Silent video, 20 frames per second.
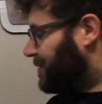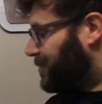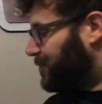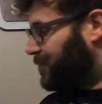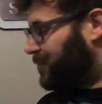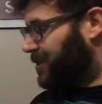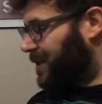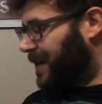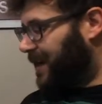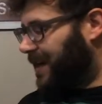
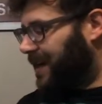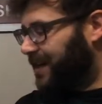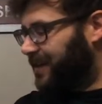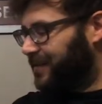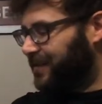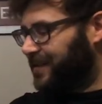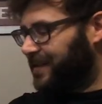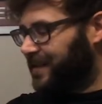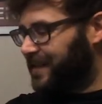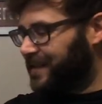So check
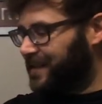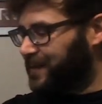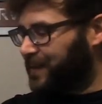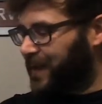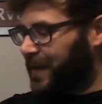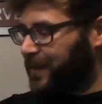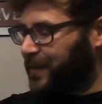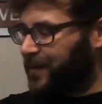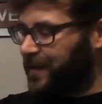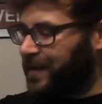out this
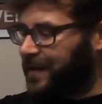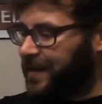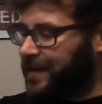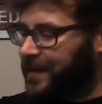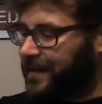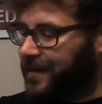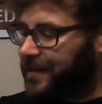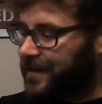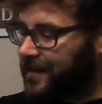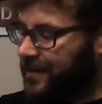pepper
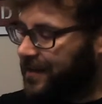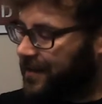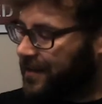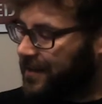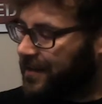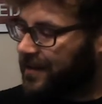here.